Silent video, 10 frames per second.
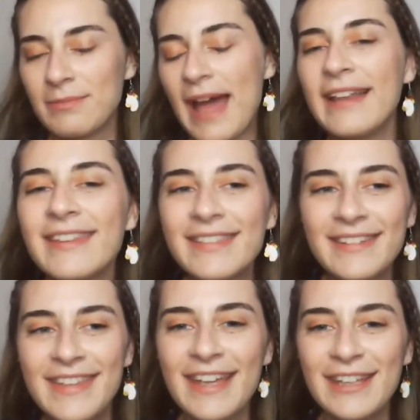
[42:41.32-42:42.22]
end the
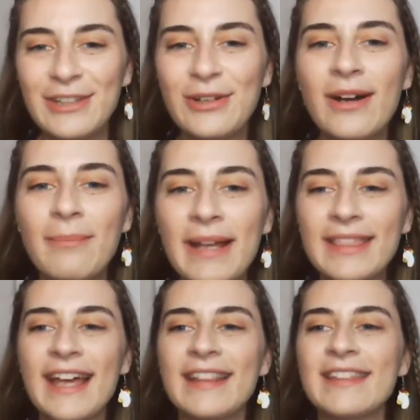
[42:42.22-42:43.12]
day, you know. But
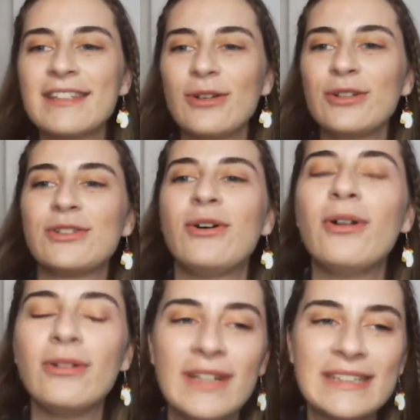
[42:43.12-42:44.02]
then this also
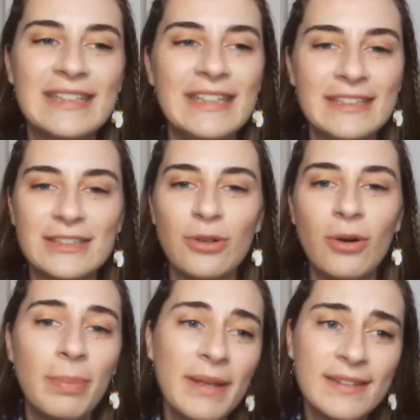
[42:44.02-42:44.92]
always leads to
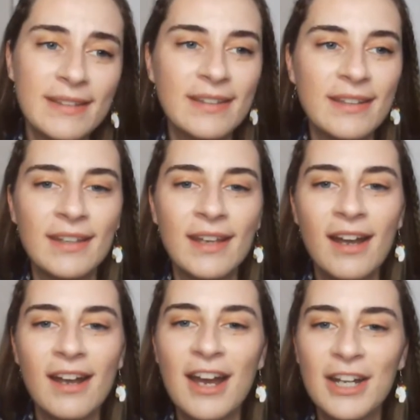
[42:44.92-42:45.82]
obesity,
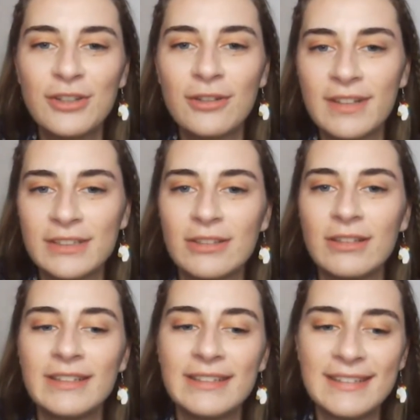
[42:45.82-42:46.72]

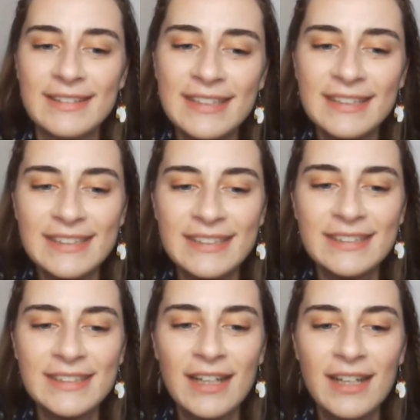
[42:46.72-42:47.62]
cardiovascular
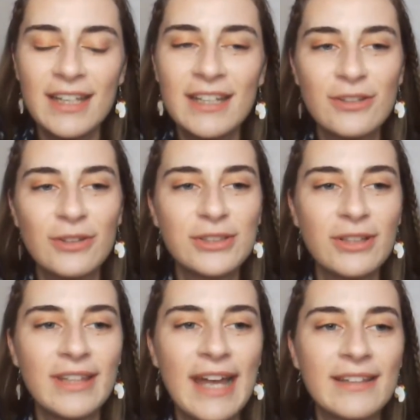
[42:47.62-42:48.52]
diseases. It's
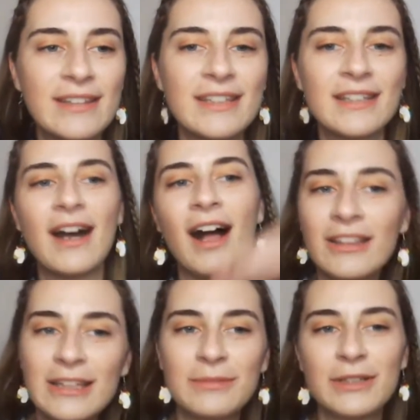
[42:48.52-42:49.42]
also then the
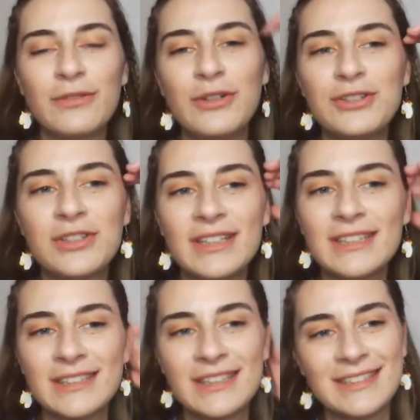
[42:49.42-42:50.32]
ultimate version
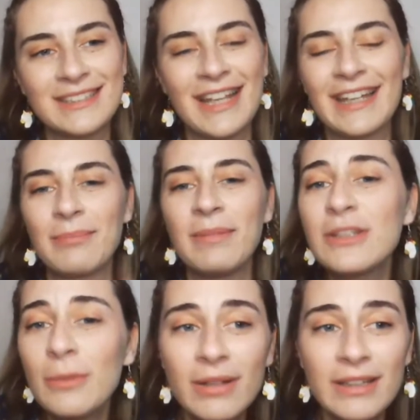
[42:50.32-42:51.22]
is like
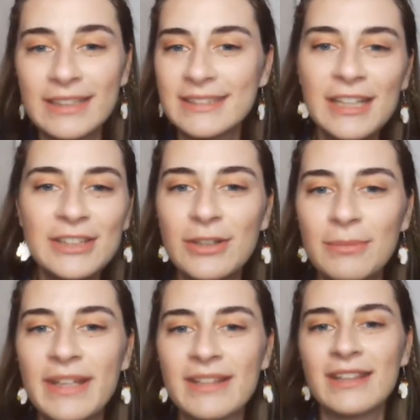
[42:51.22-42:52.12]
metabolic
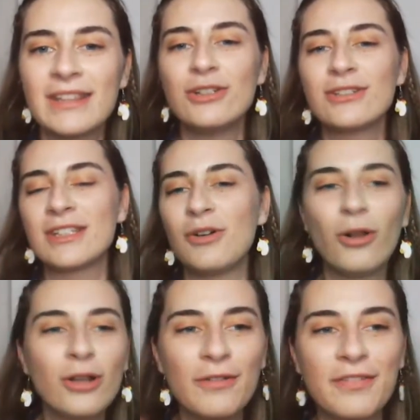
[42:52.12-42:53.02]
syndrome, that you see
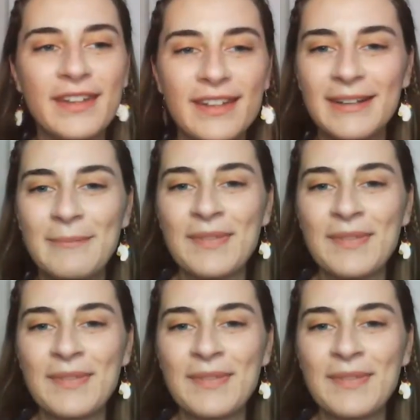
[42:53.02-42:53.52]
all of the